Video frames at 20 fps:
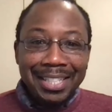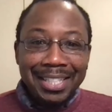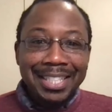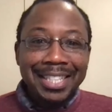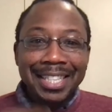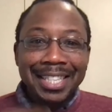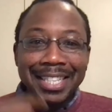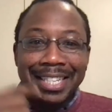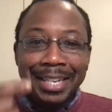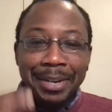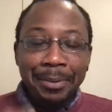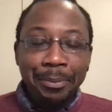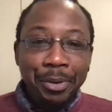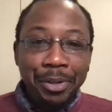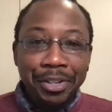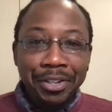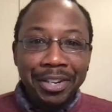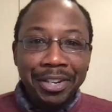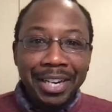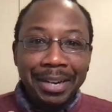to the
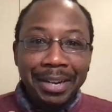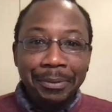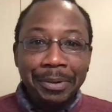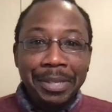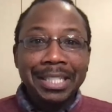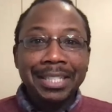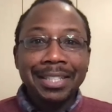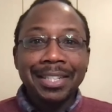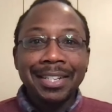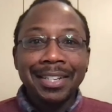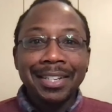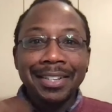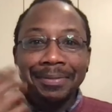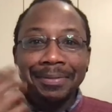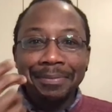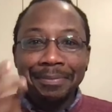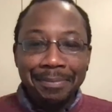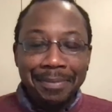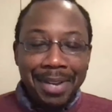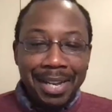temperature in which
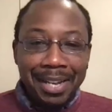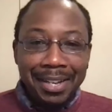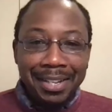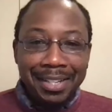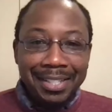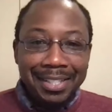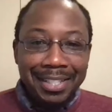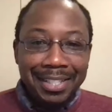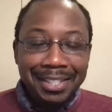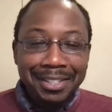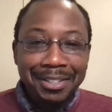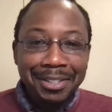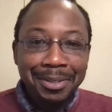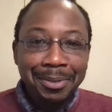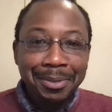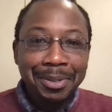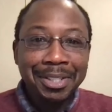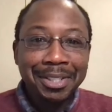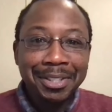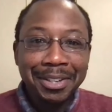the sensors
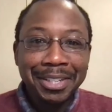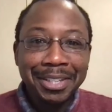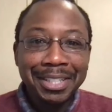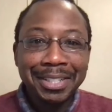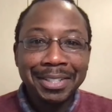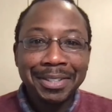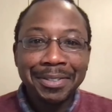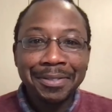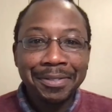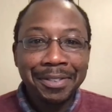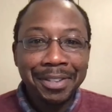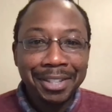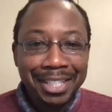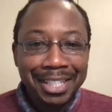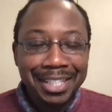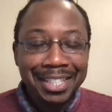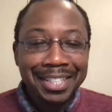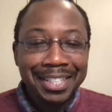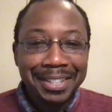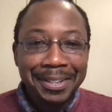will start to
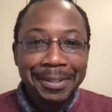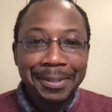function.